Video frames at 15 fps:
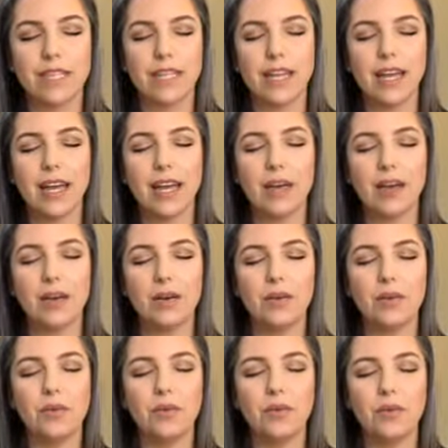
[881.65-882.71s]
Now,
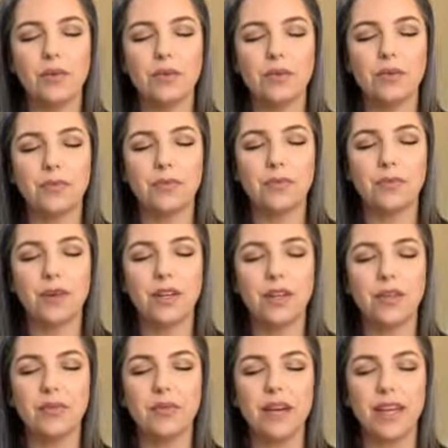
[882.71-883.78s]
when
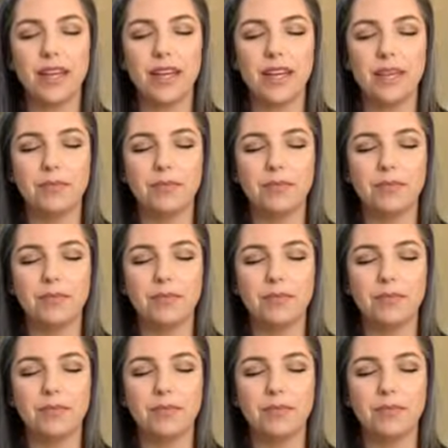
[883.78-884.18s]
you're ready,